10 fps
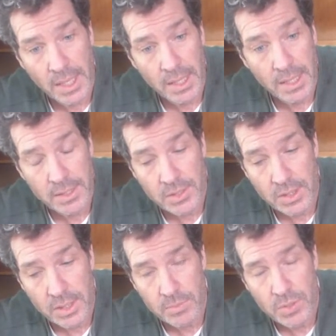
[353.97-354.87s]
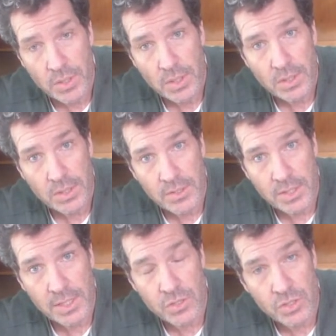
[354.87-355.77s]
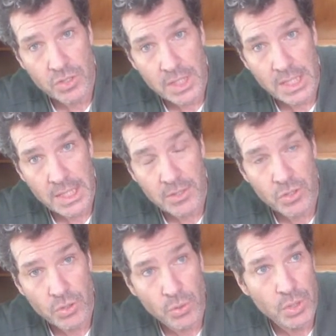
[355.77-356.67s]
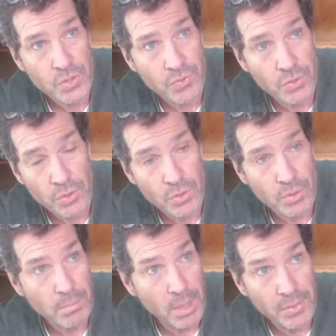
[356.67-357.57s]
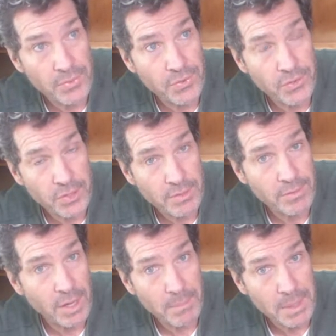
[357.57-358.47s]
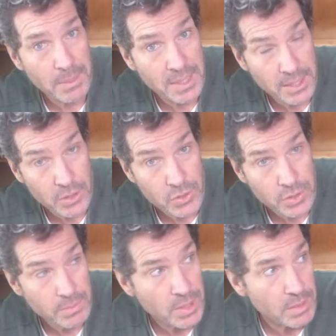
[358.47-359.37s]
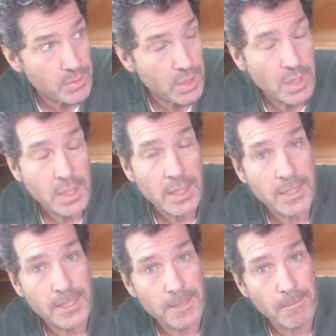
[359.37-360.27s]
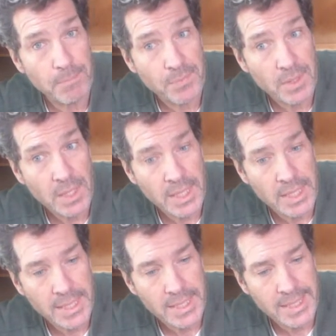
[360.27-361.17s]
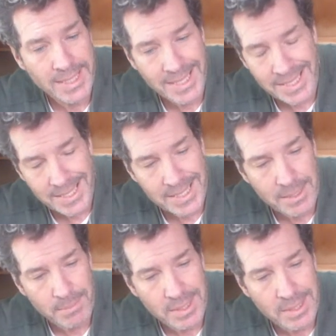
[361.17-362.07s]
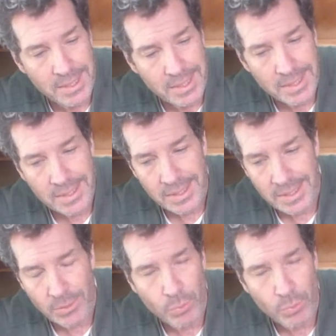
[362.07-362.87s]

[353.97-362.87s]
A lot of times the cells sit in storage for months, if not maybe years sometimes, um, and then they kind of need to be uh,